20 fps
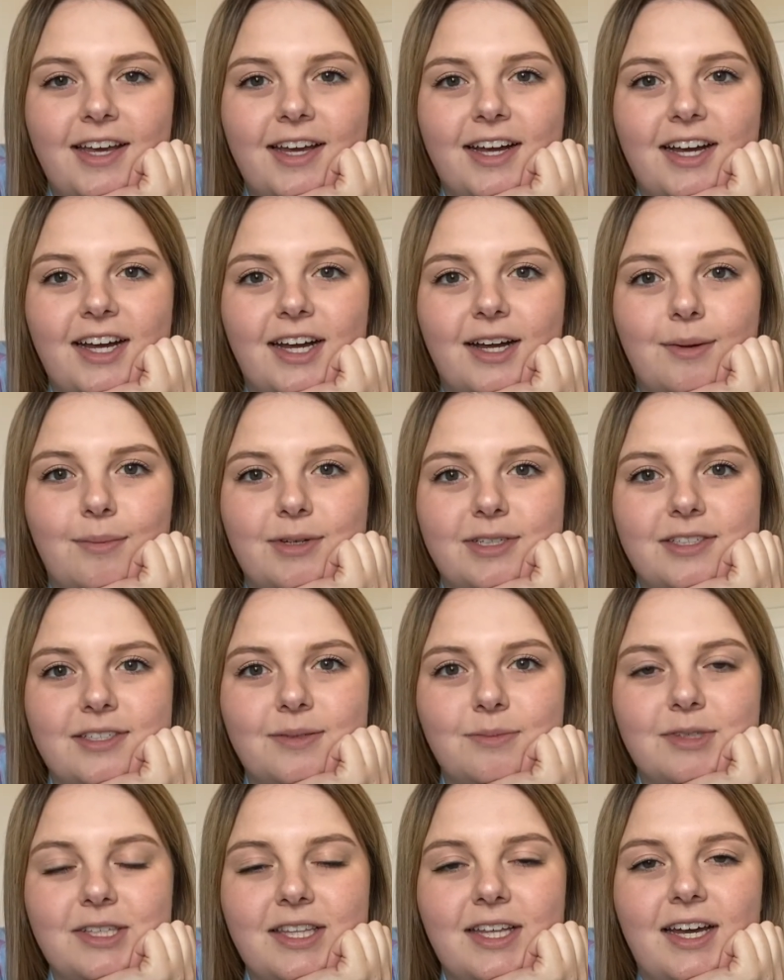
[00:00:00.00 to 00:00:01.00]
Um, it's
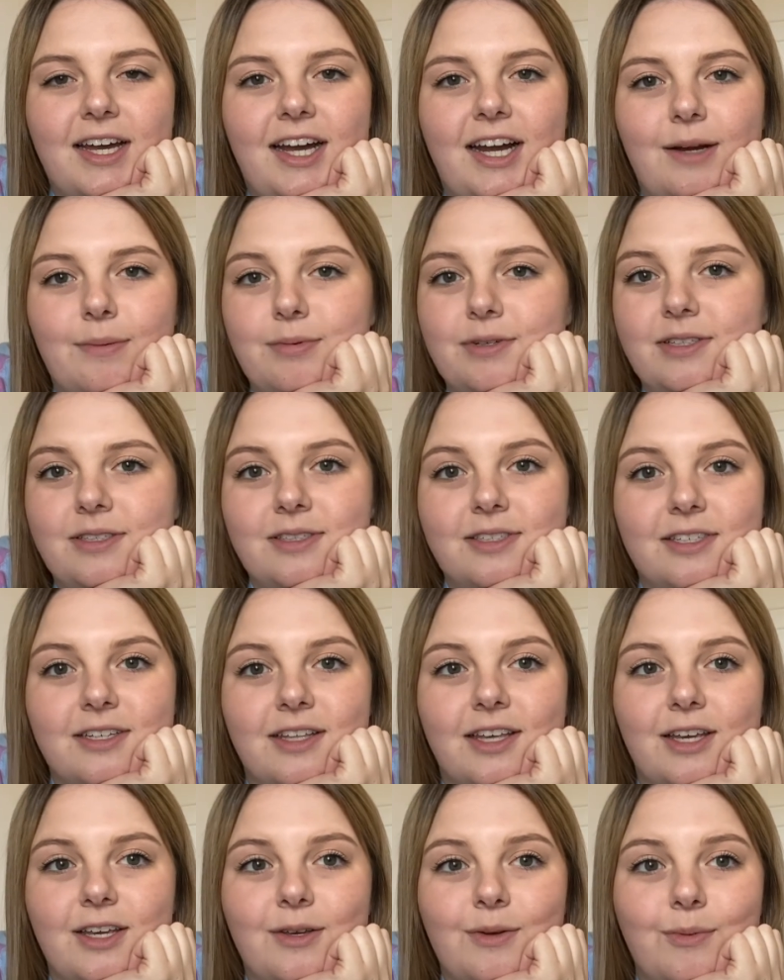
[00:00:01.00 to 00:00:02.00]
something that happens to
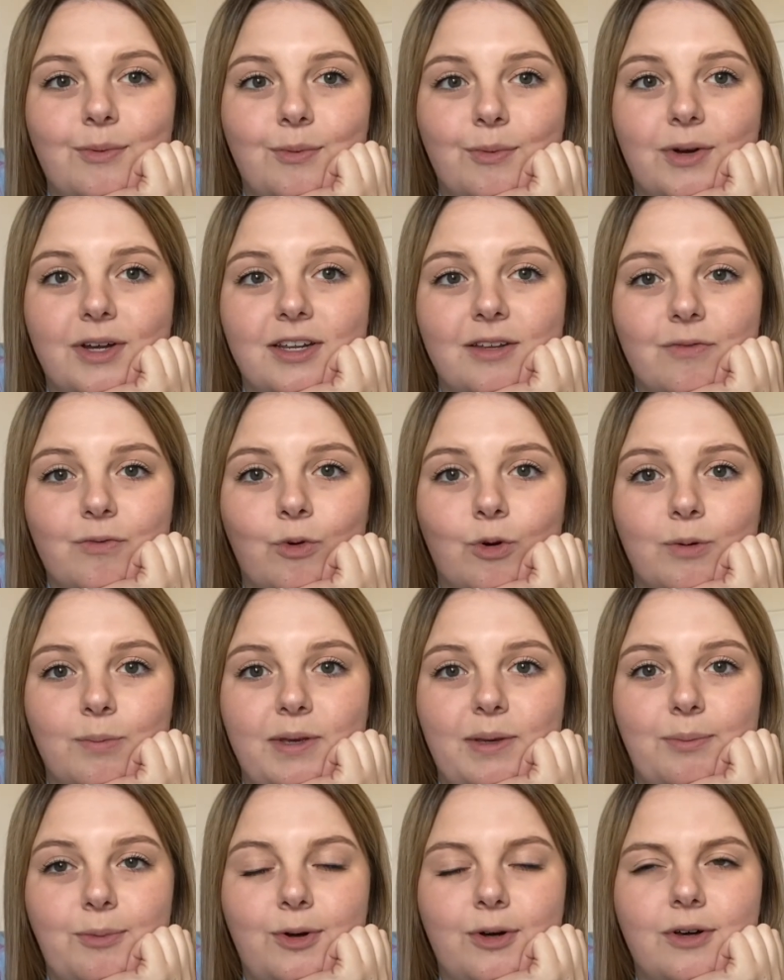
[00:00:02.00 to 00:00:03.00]
like one in four
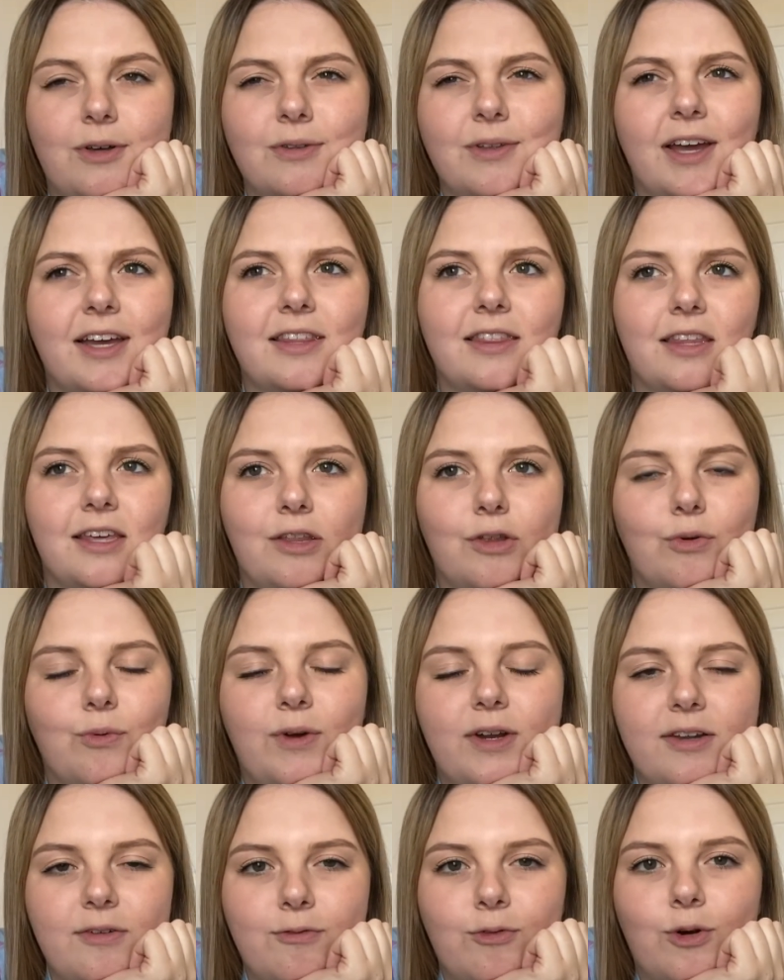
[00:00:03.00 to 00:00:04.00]
people, I, either
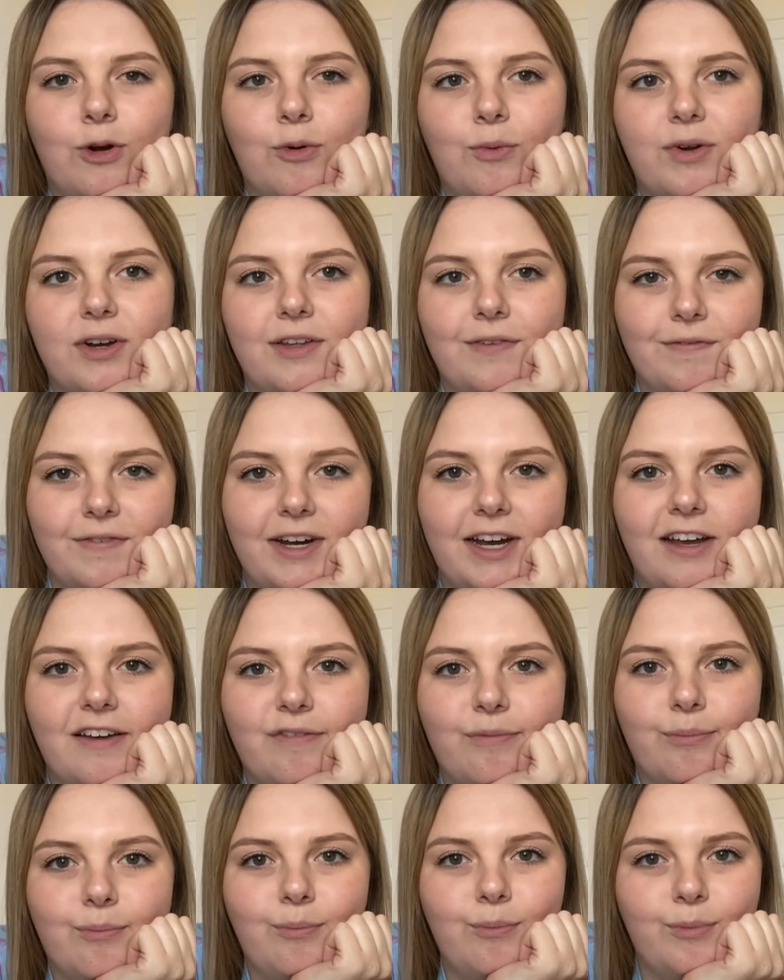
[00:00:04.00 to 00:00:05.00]
one in four or one in
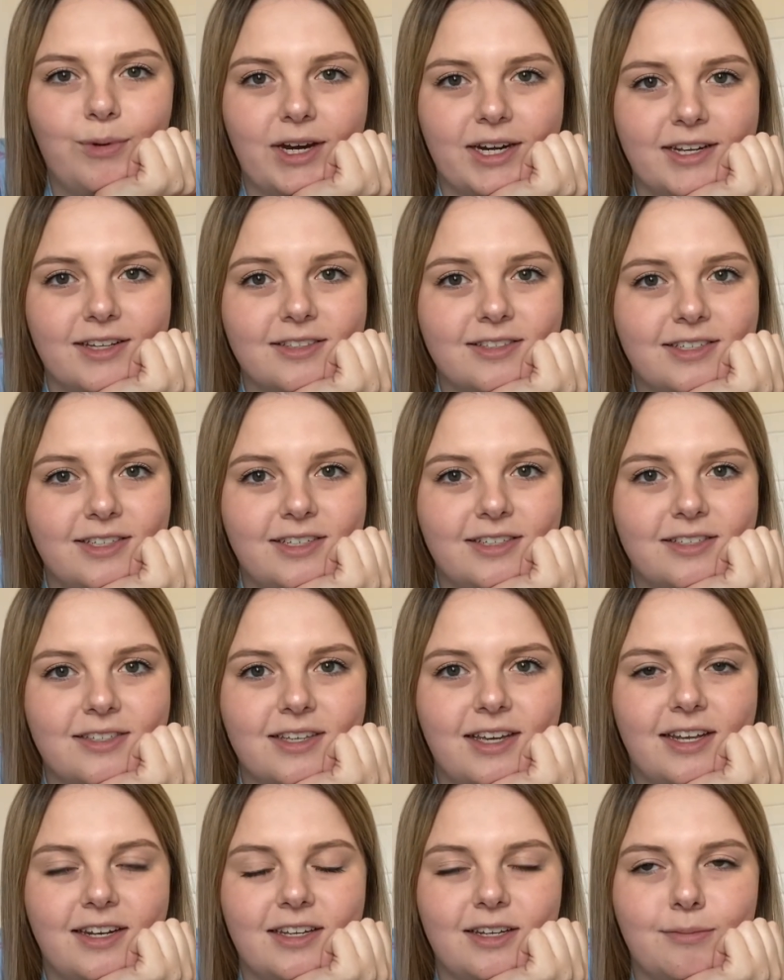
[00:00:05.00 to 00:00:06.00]
five pregnancies
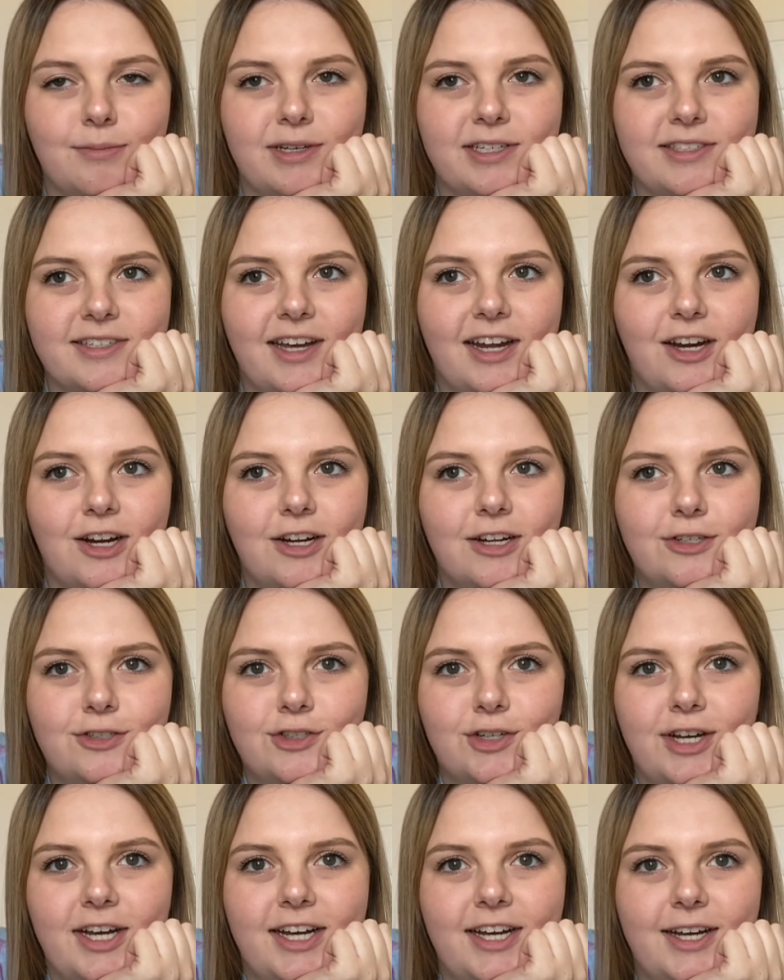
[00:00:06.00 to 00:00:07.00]
end in
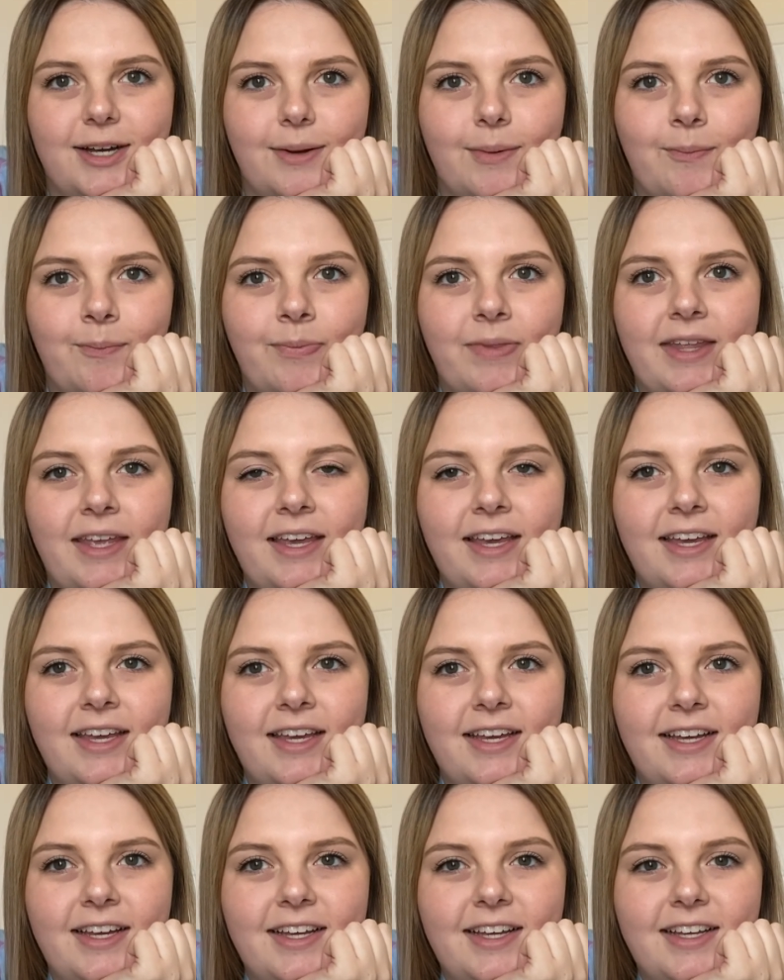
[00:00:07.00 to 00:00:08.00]
miscarriage. Um,
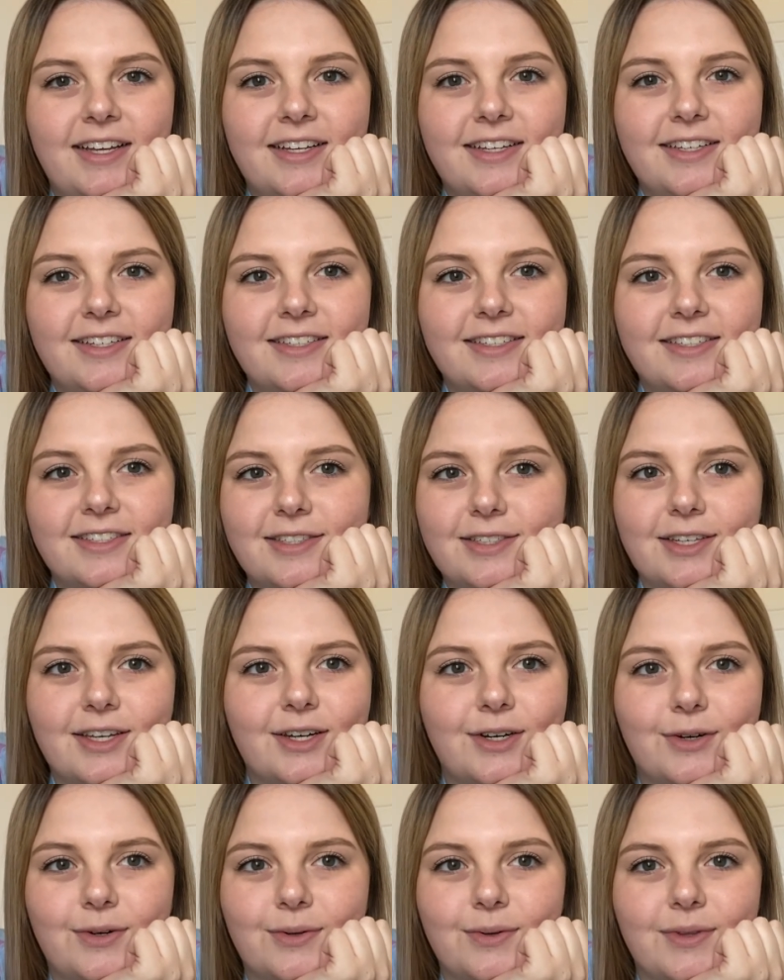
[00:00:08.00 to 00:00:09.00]

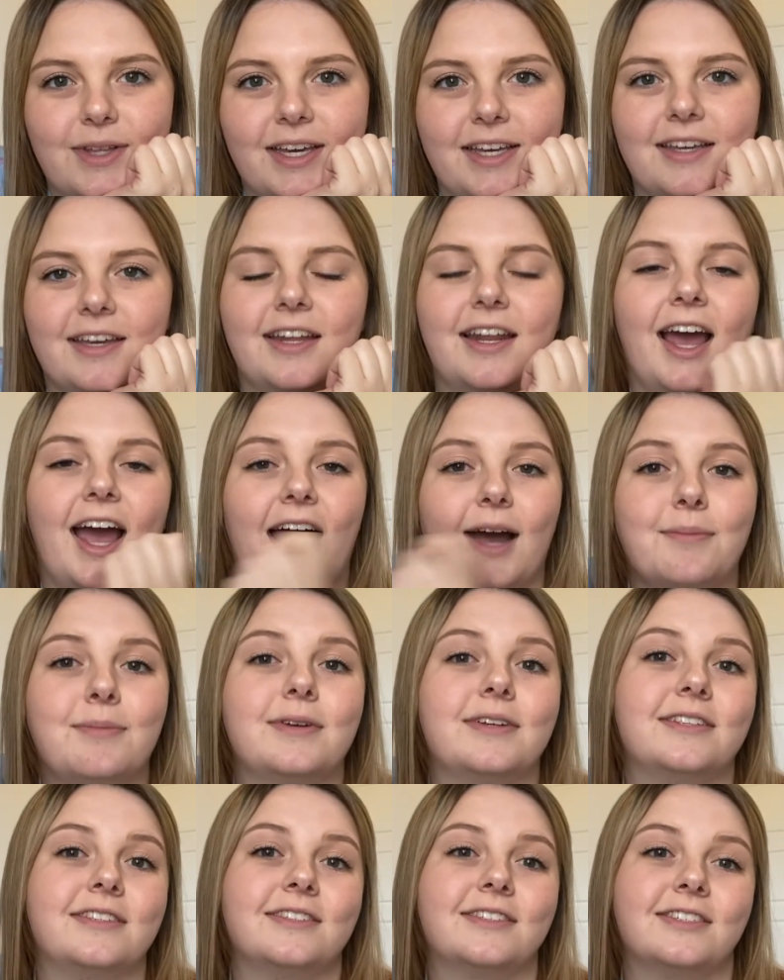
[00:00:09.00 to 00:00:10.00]
so like it
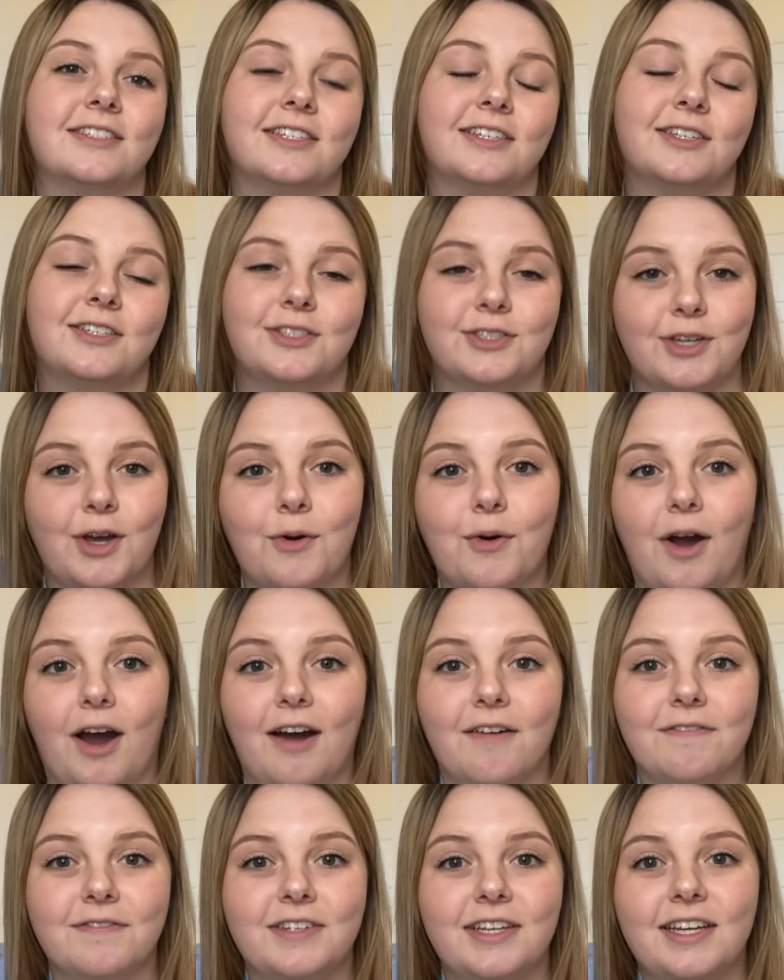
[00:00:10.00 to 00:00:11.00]
happens so
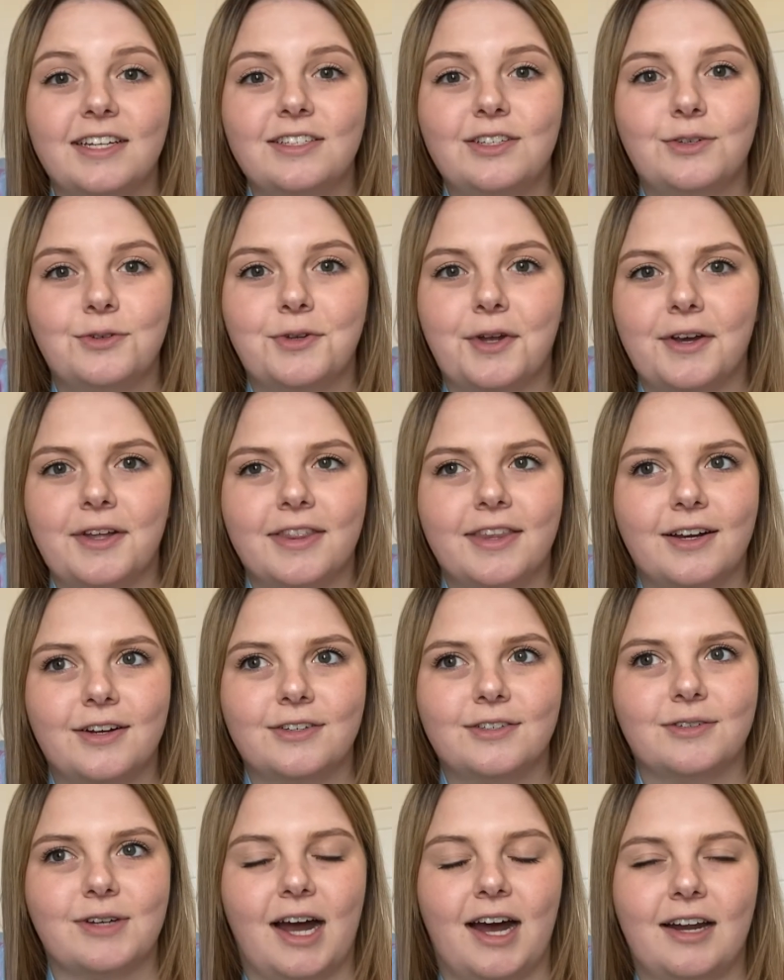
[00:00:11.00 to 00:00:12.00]
often. You don't,
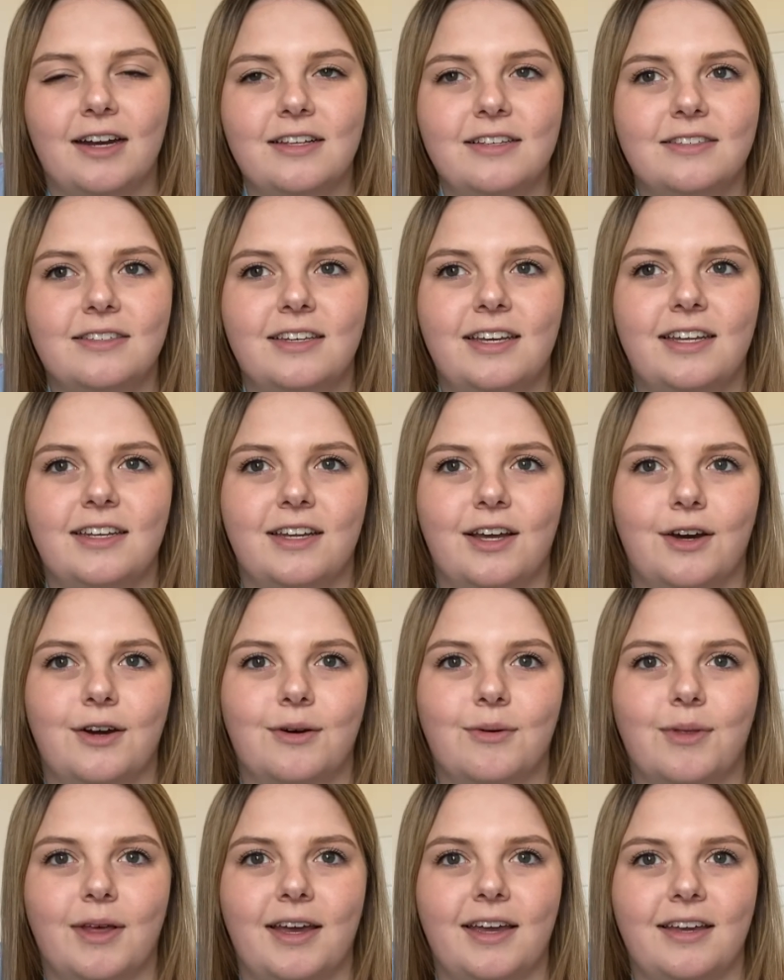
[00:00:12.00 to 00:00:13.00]
there's honestly
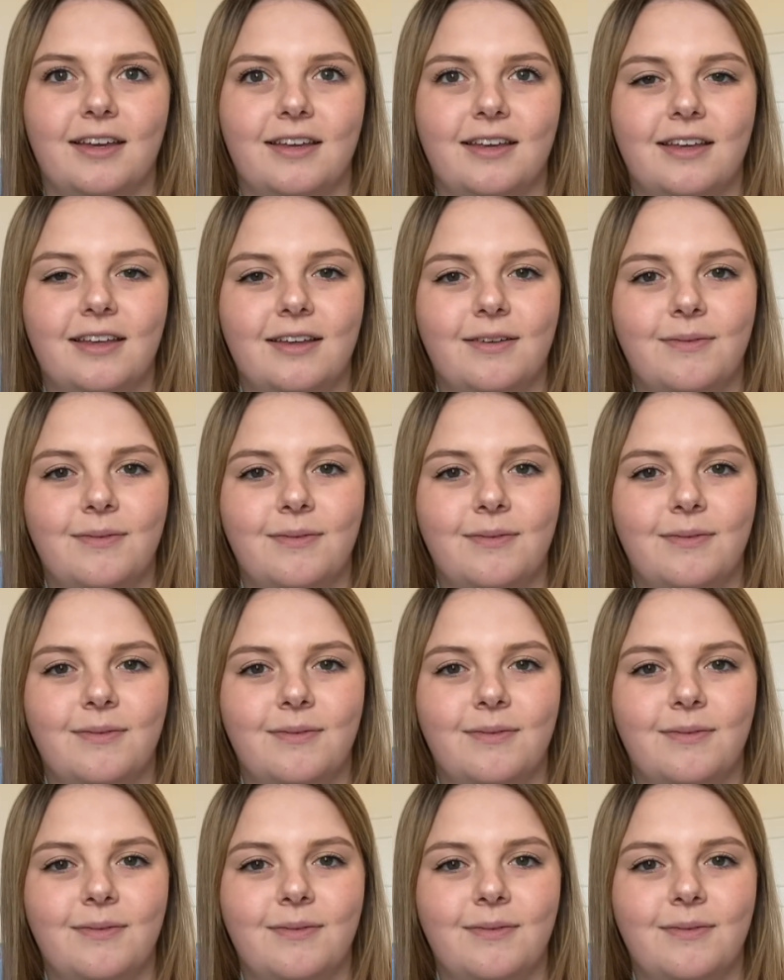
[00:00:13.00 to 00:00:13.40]
no like